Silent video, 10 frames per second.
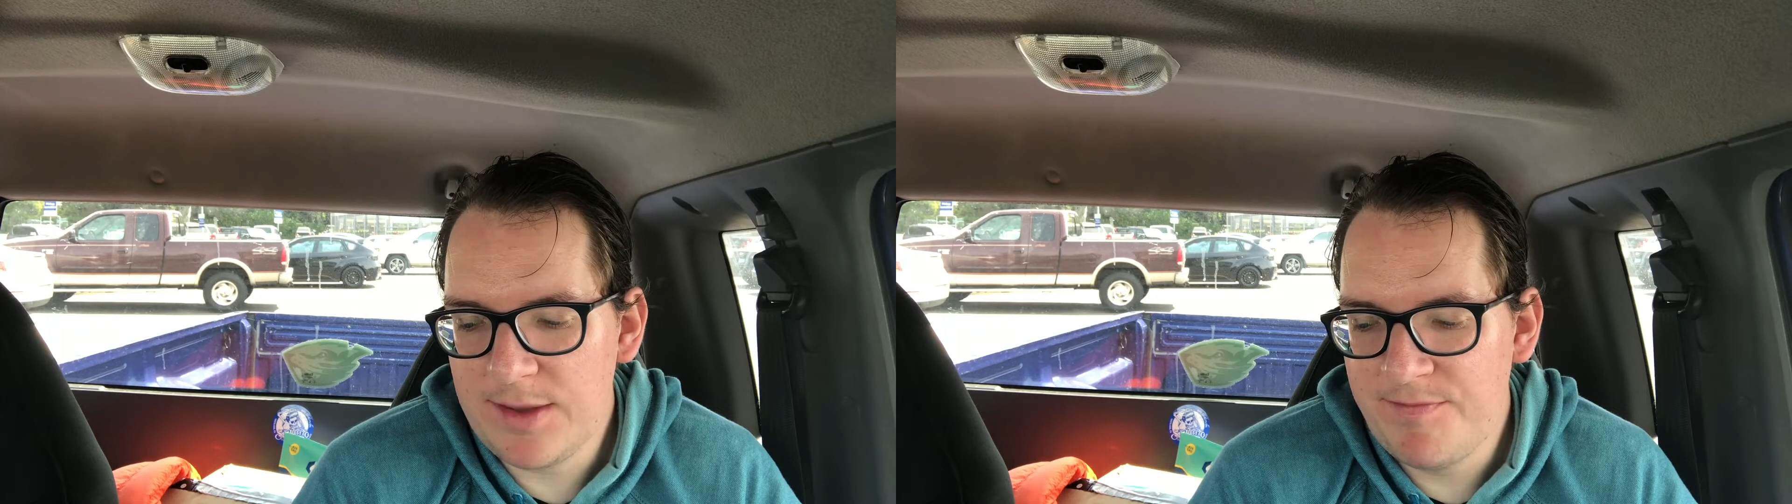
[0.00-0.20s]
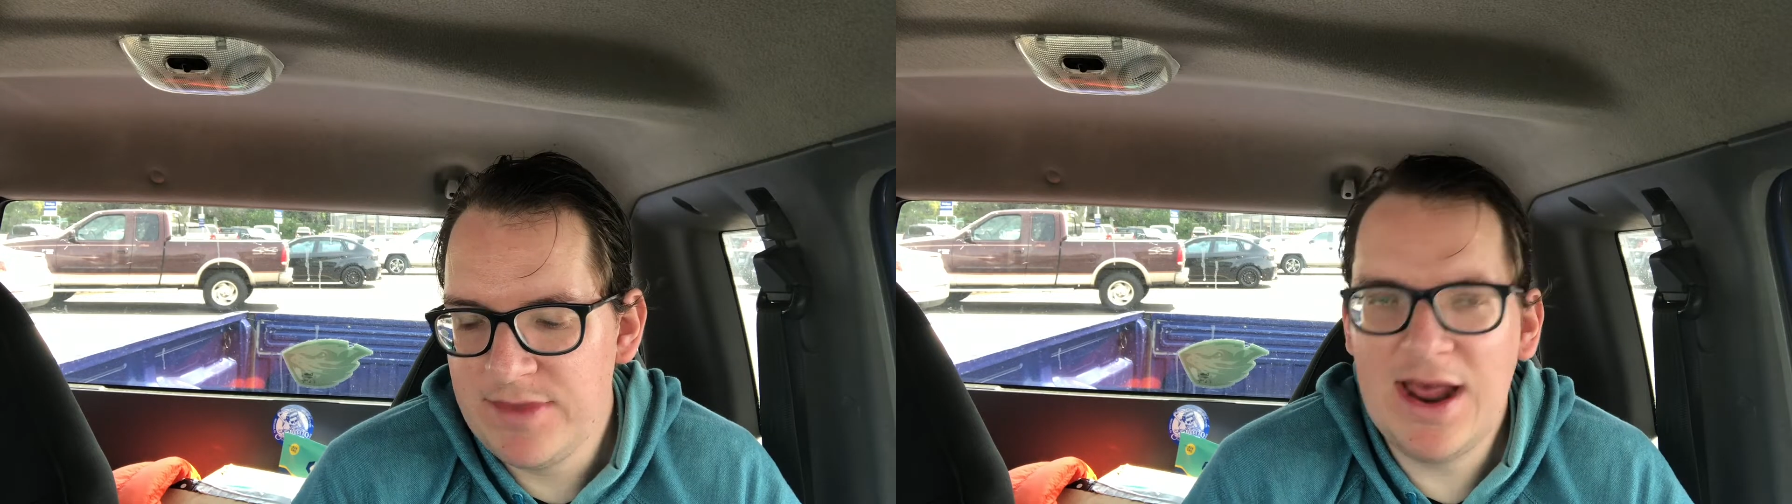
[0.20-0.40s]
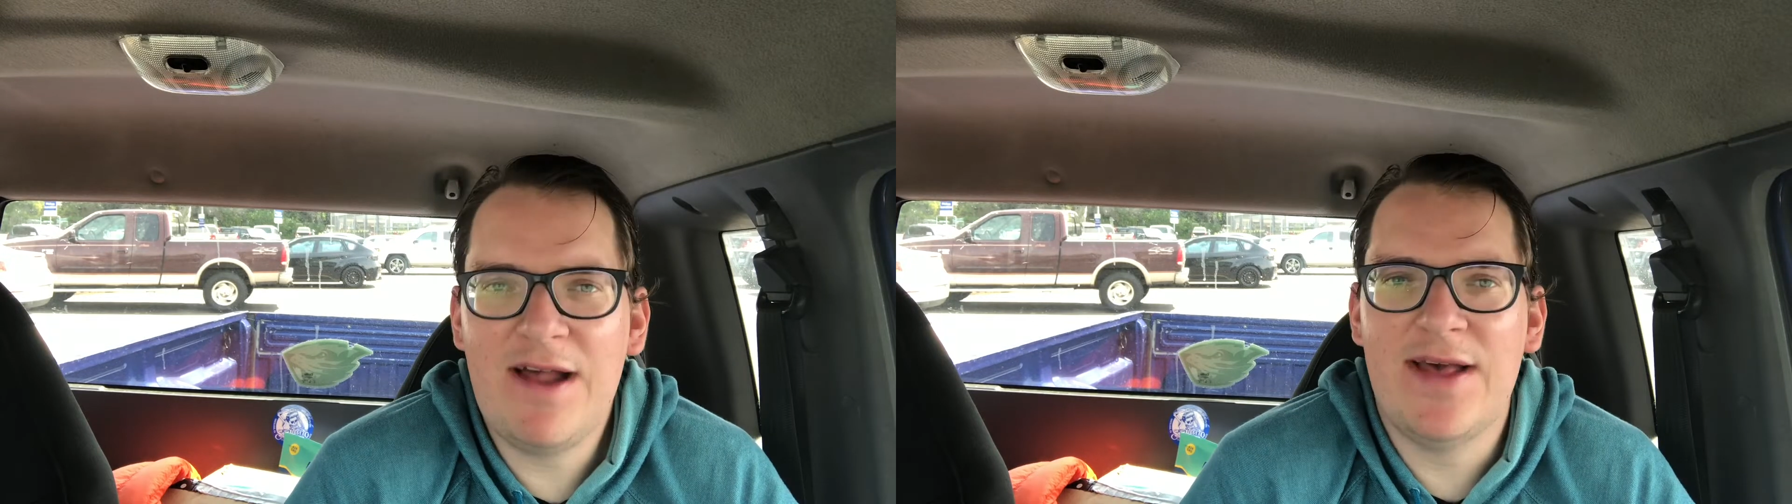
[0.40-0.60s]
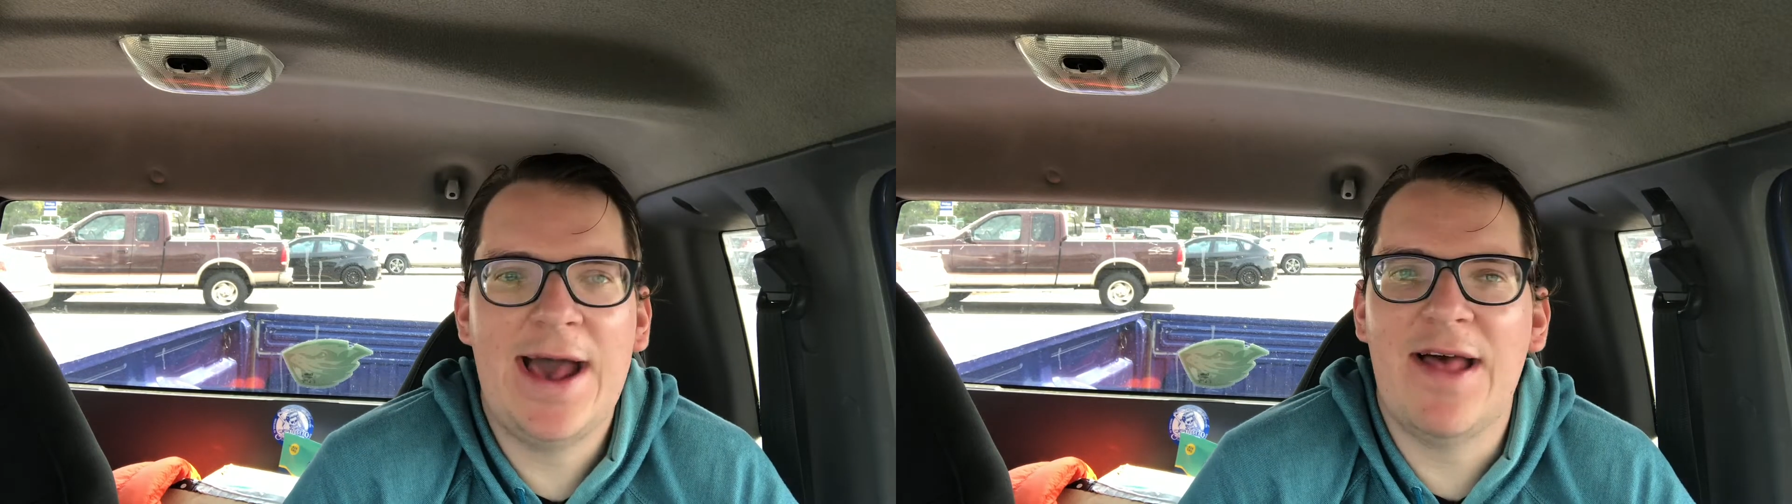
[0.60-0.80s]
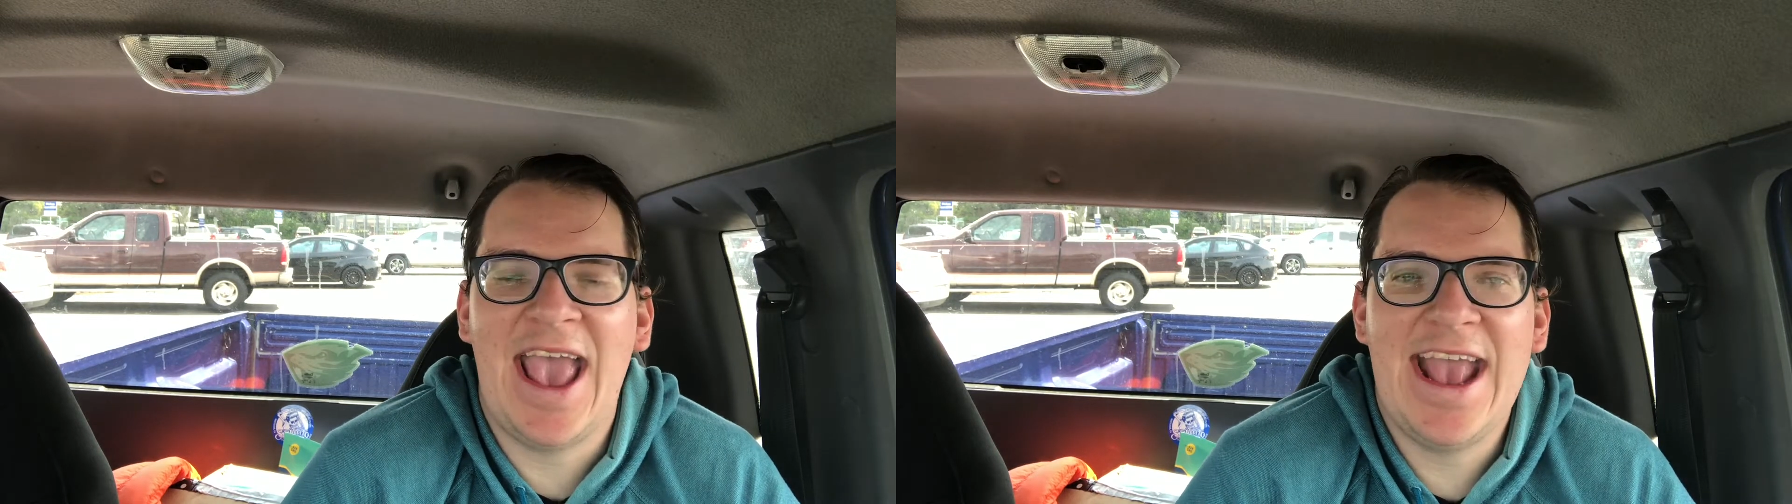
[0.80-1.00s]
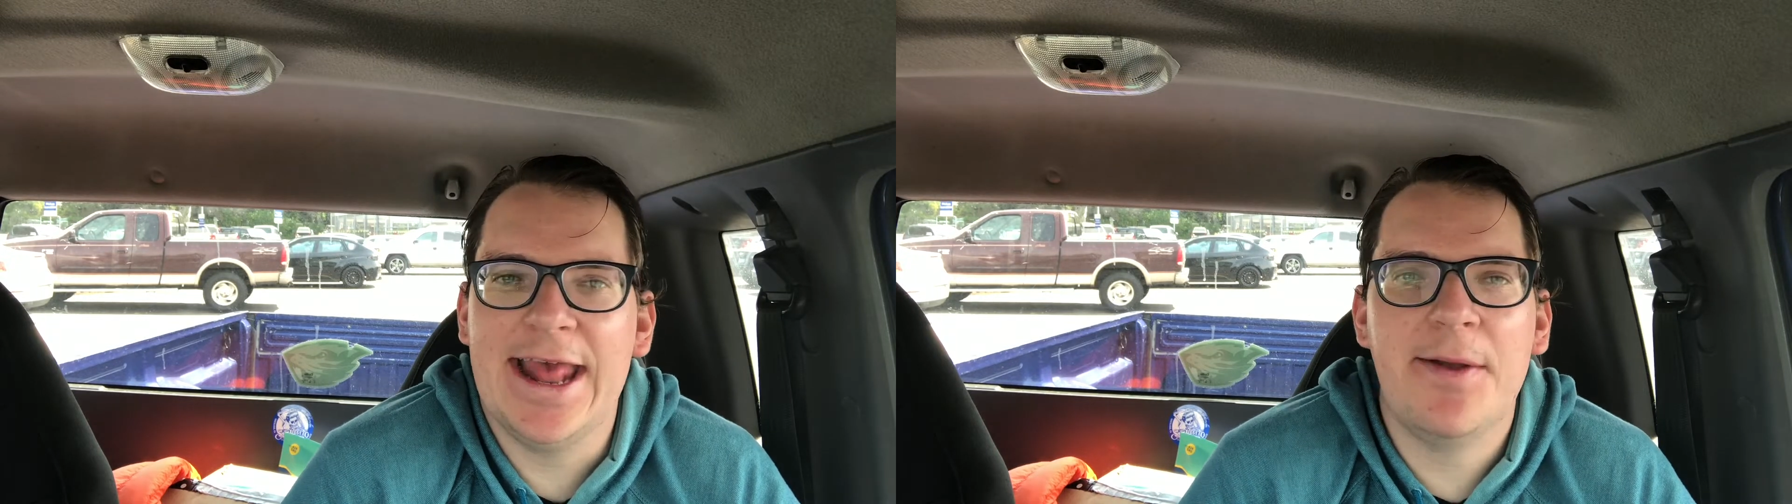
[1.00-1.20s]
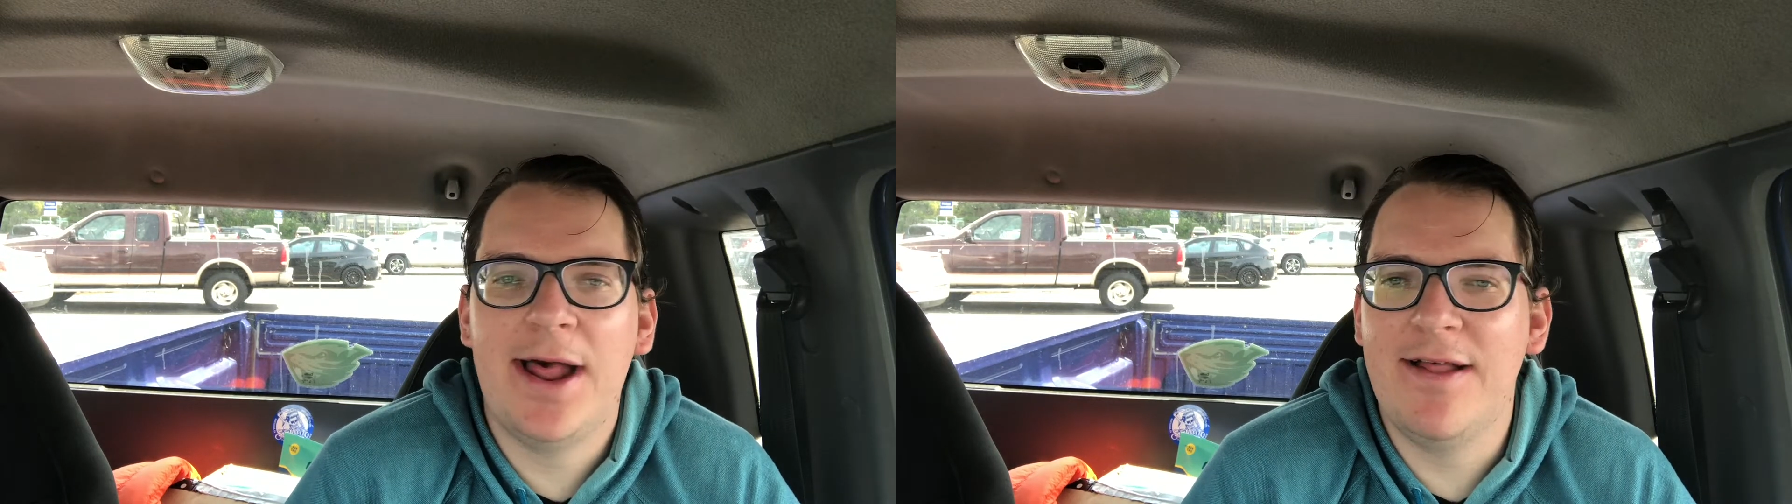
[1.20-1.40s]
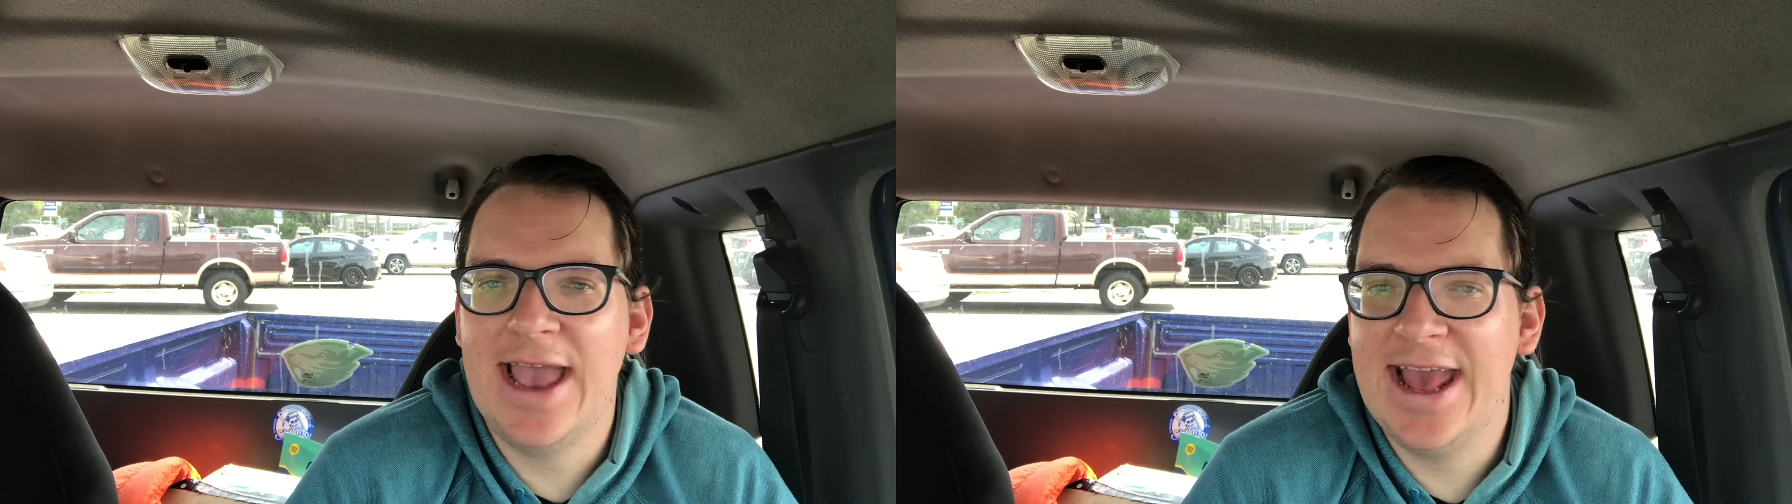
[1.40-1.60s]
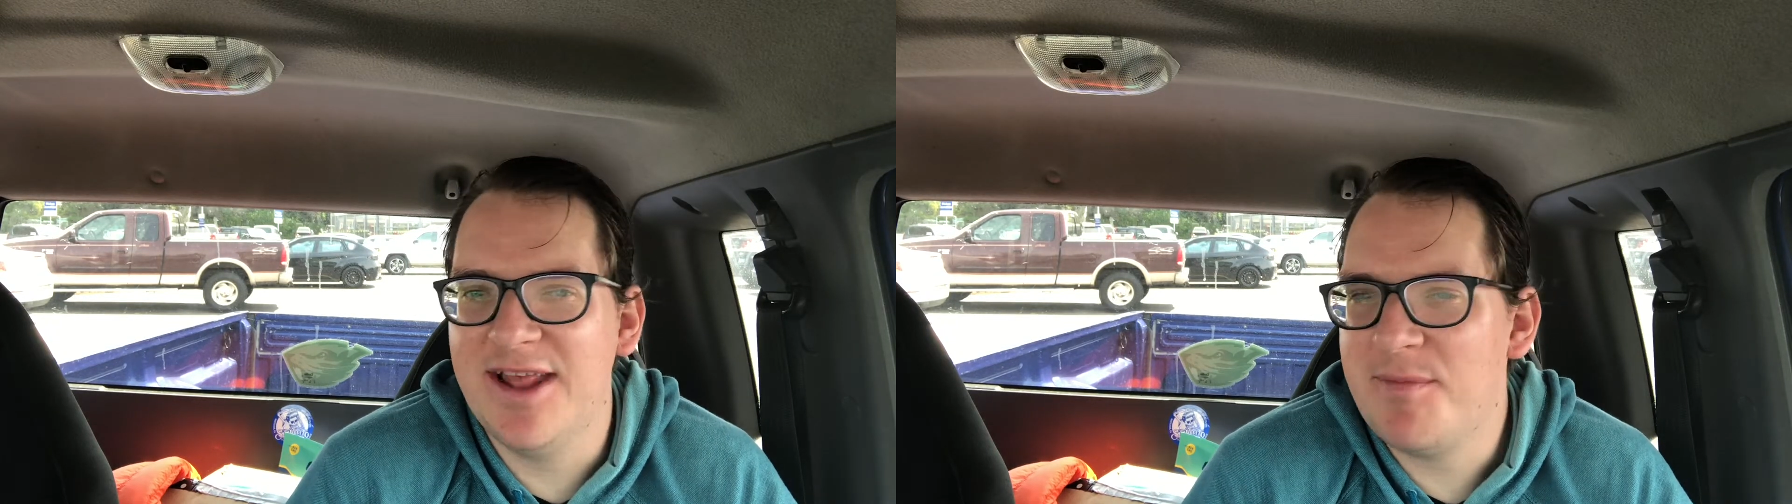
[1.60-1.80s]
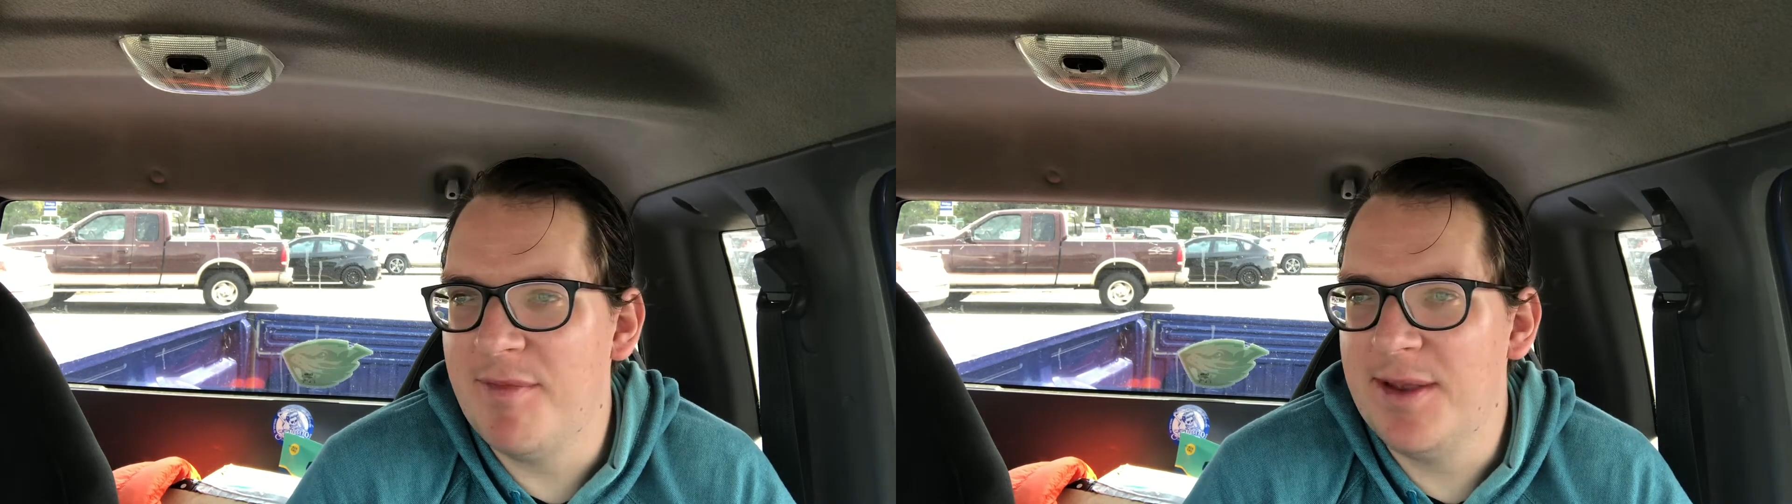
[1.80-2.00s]
Yeah, I don't, I don't hate it. I don't hate
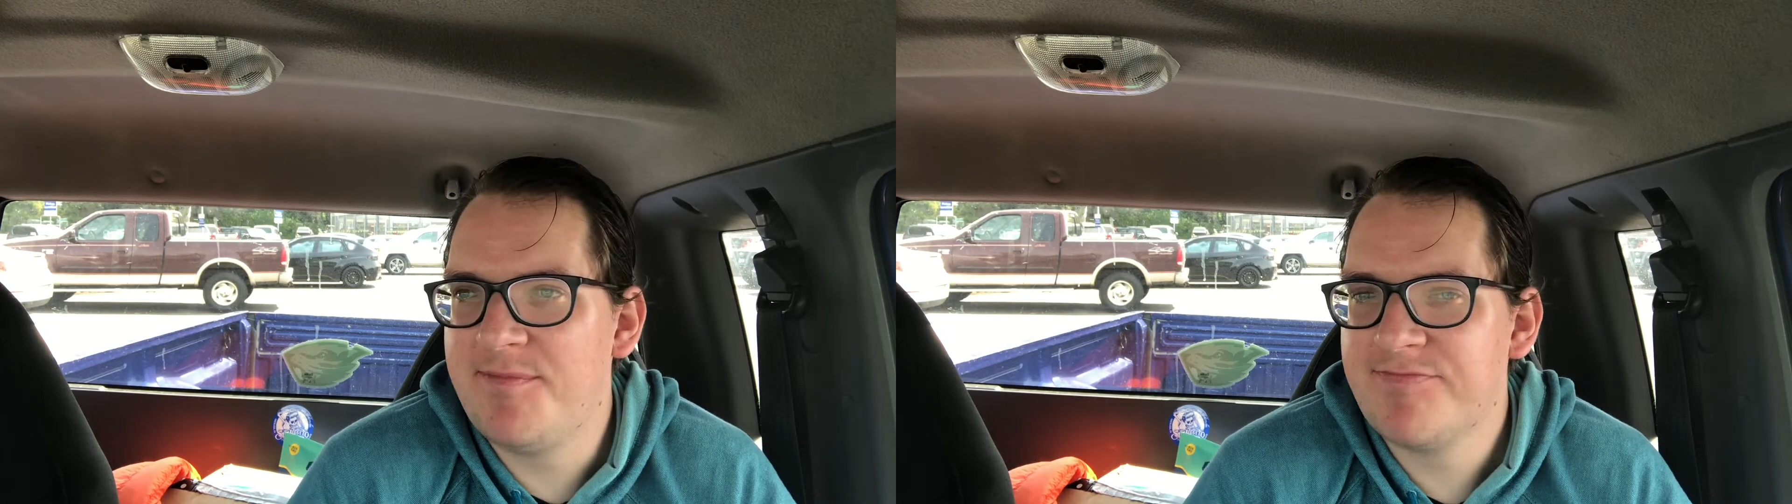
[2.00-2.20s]
it, but...